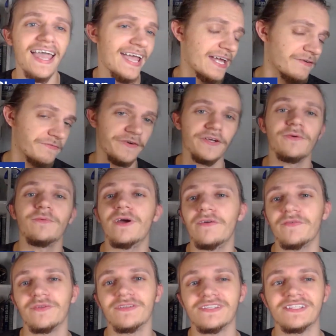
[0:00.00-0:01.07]
and free
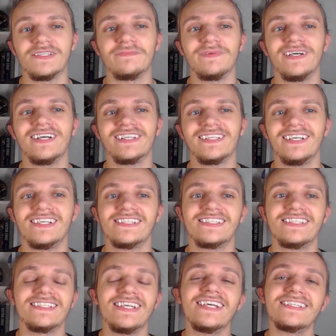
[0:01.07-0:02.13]
wherever you listen to the podcast.
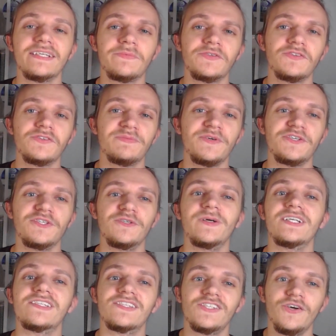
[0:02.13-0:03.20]
Today's episode is brought to you
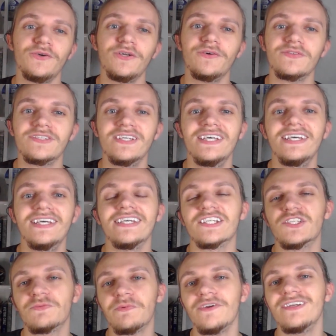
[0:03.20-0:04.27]
by Sonos.
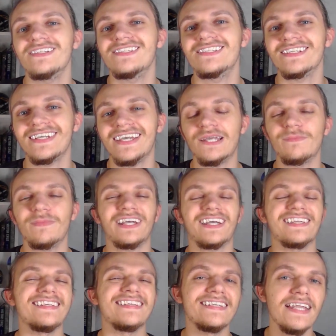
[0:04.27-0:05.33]
Experience the game like
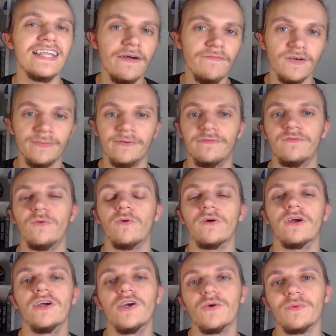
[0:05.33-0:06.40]
never
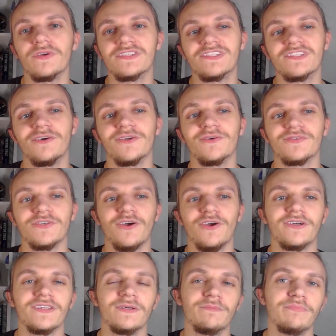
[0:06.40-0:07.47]
before with Sonos
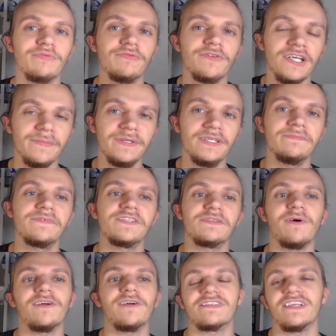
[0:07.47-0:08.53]
Arc, the premium
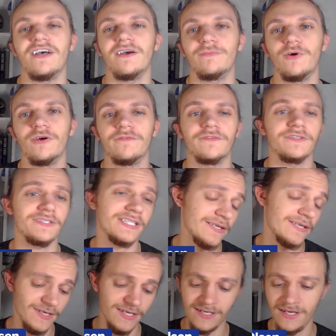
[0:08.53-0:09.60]
smart soundbar for
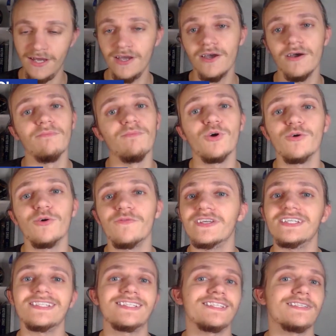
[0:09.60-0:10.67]
TV,
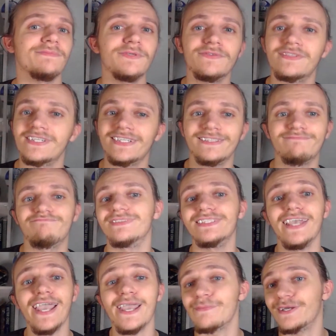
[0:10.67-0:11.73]
movies, music,
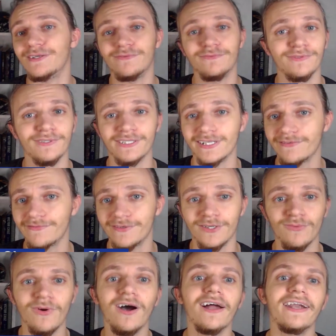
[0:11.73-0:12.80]
gaming, whatever
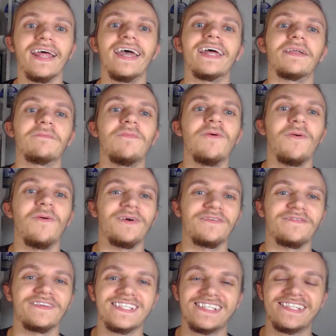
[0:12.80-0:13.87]
you want, and more.
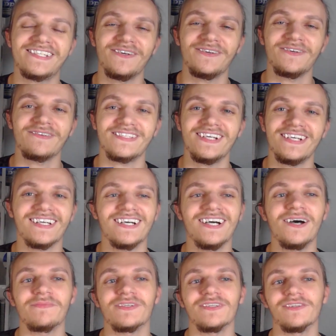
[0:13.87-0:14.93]
Visit
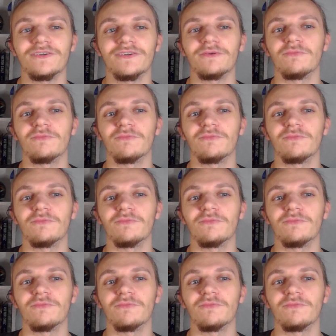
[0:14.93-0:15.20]
Sonos.com to learn